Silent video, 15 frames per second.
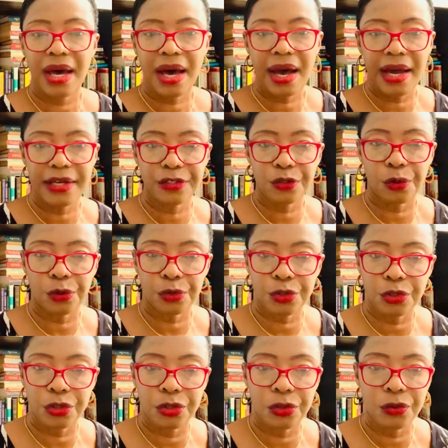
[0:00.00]
I talk
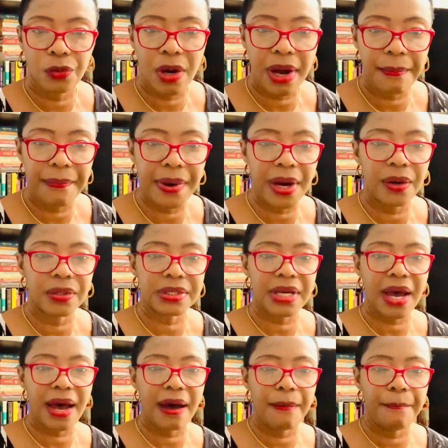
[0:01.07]
to you about
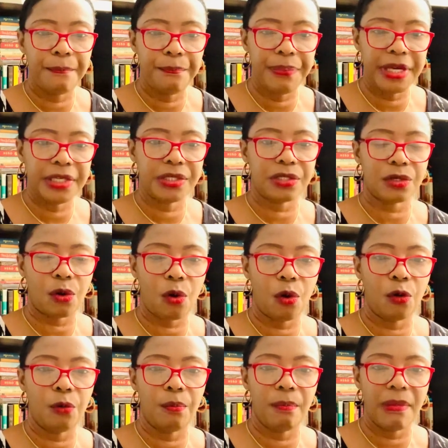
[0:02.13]
are based
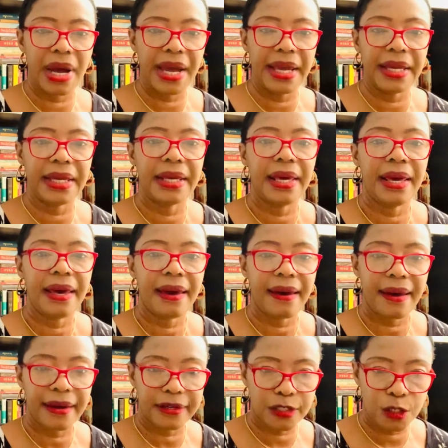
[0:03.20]
on my
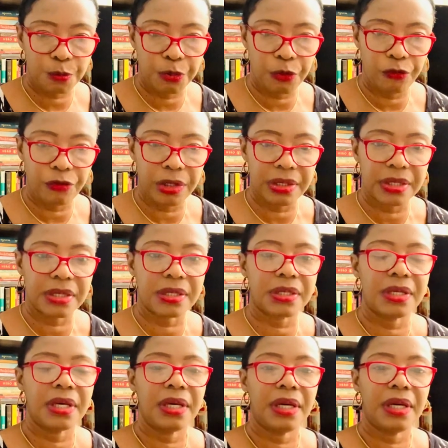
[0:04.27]
experience,